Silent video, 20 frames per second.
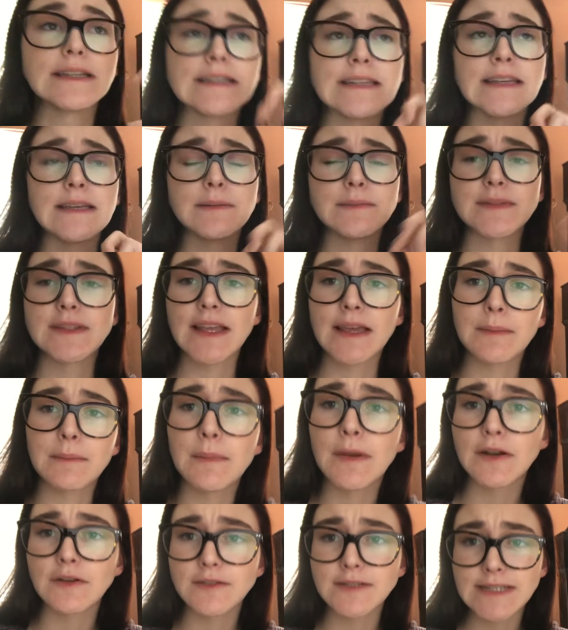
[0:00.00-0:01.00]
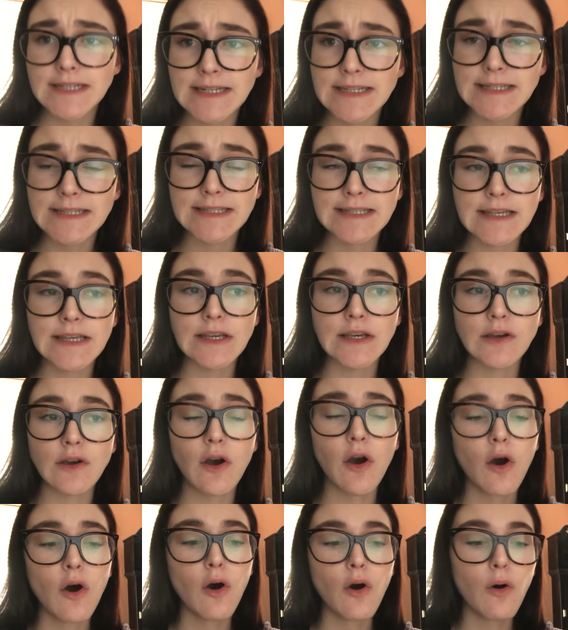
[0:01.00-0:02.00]
teams like Middle Tennessee,
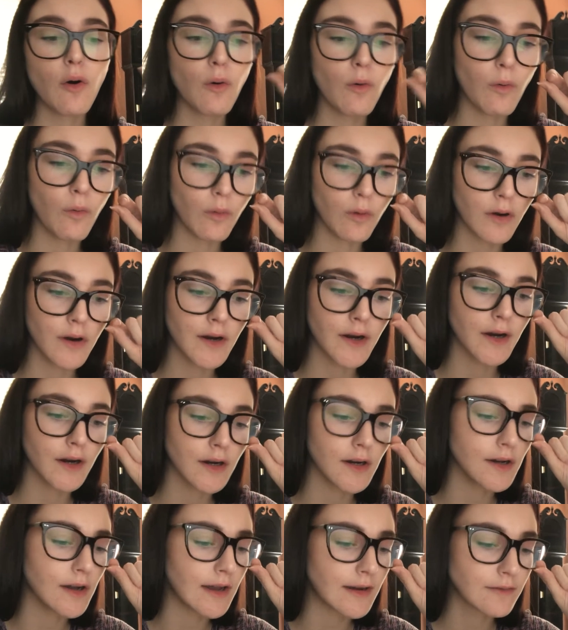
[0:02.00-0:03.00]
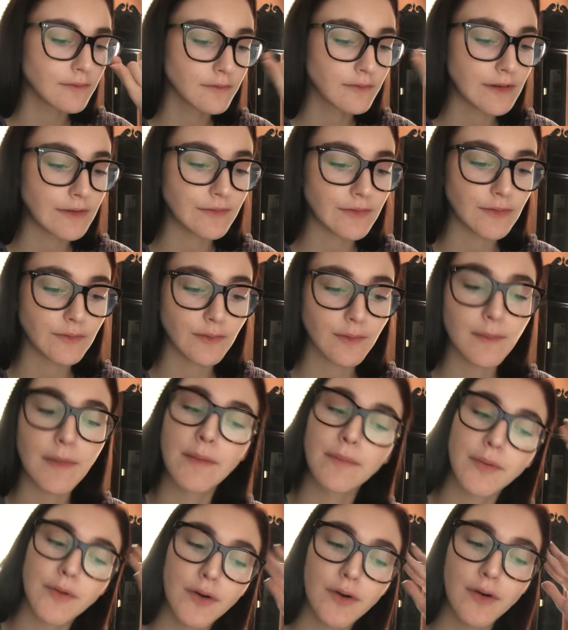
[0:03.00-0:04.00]
or I don't even
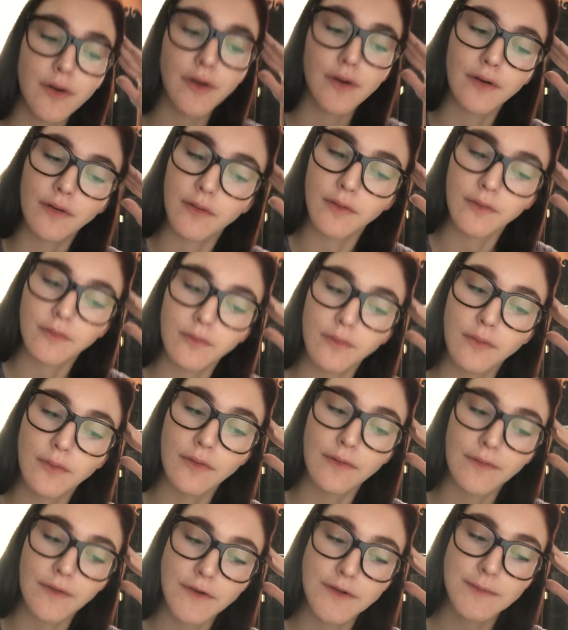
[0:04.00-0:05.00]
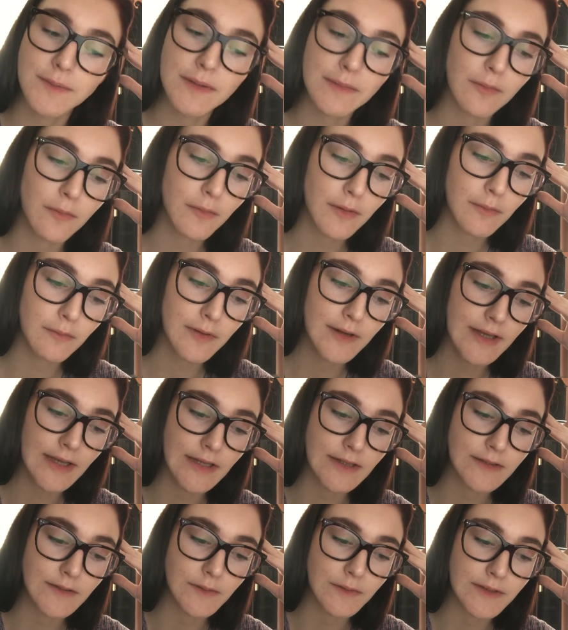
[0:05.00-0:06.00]
remember who the first people we went
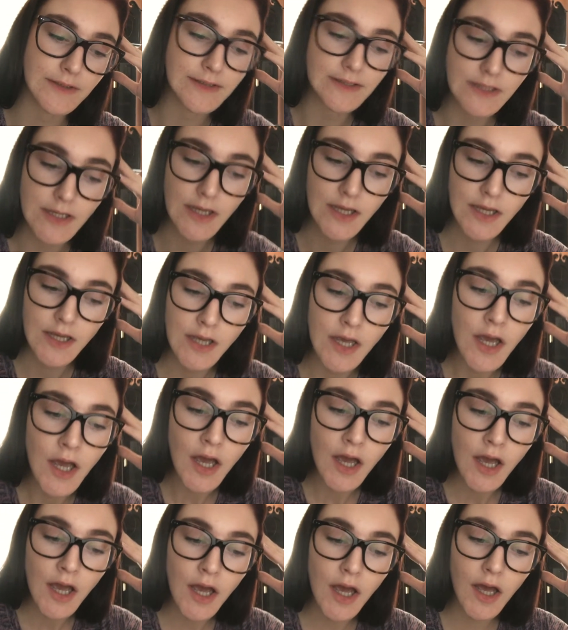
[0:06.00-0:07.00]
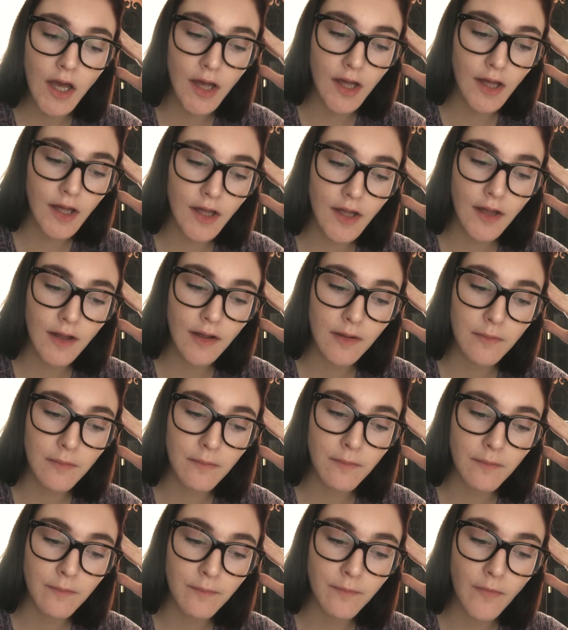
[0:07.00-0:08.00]
against was,
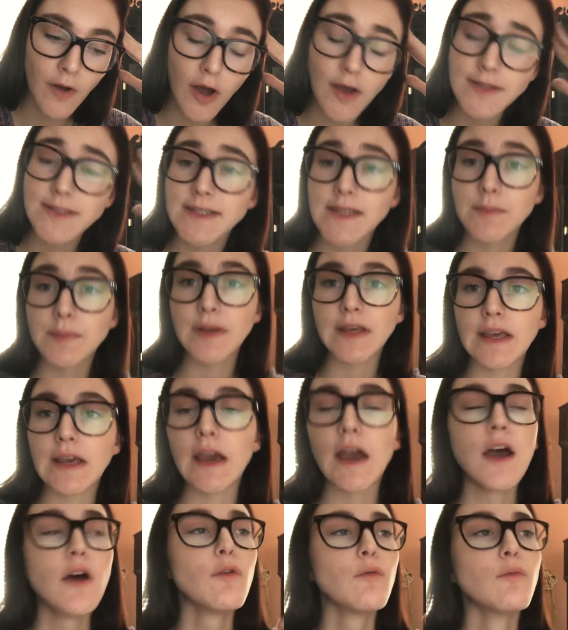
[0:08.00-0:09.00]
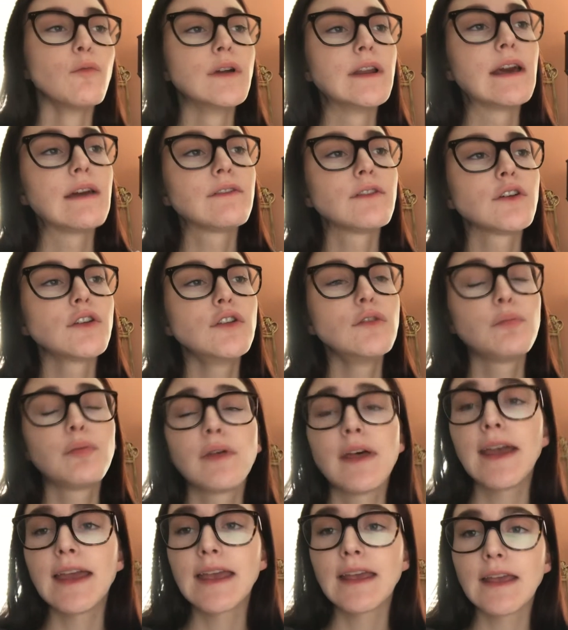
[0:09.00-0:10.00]
Austin P. Whenever you
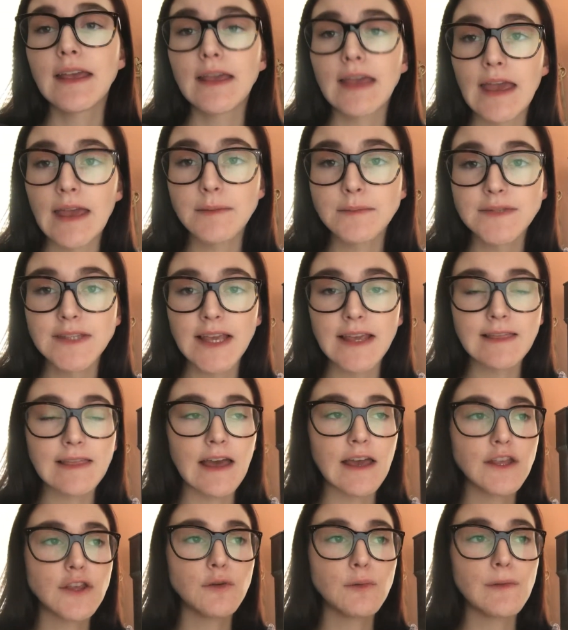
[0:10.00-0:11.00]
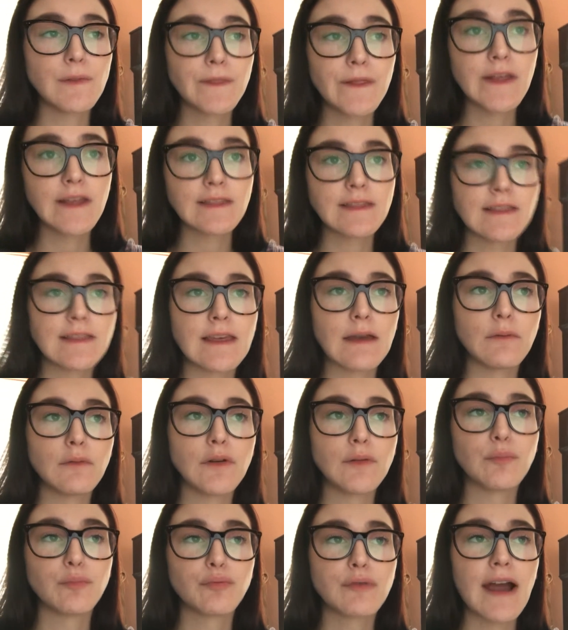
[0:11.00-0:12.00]
play games like that, you would think that they
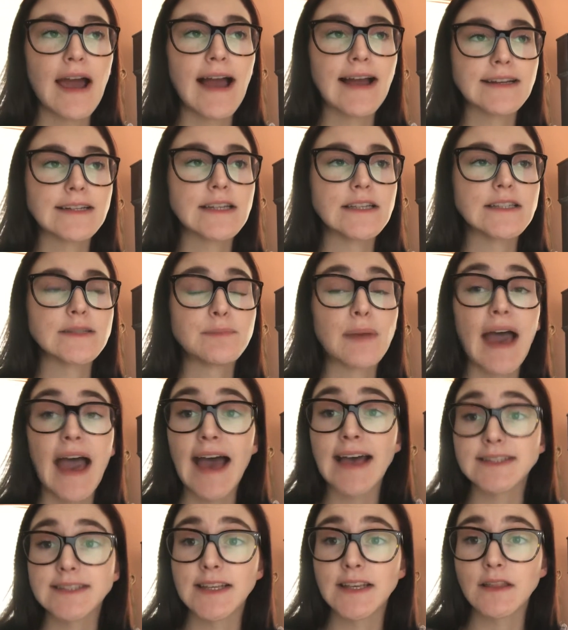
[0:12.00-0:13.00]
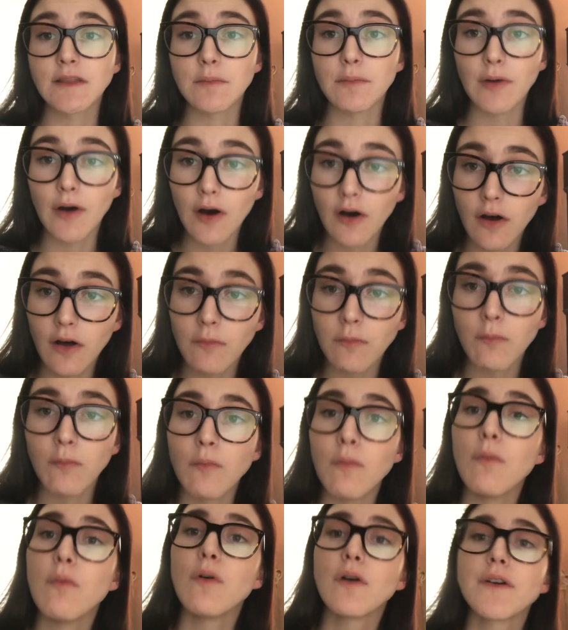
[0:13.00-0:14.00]
would practice passing the ball
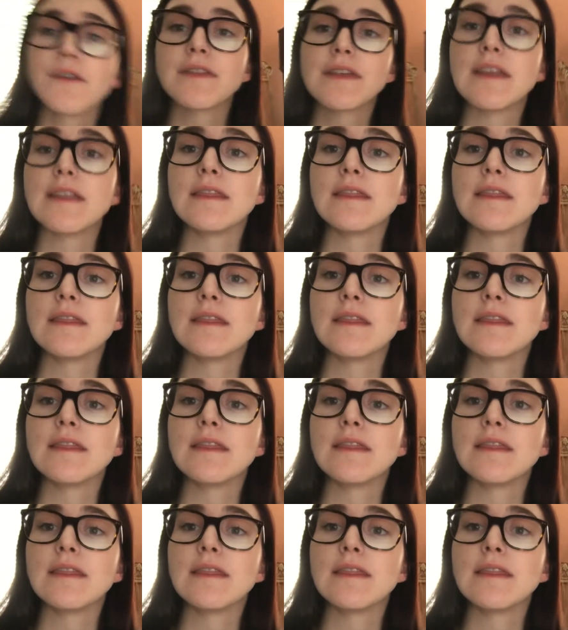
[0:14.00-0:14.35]
more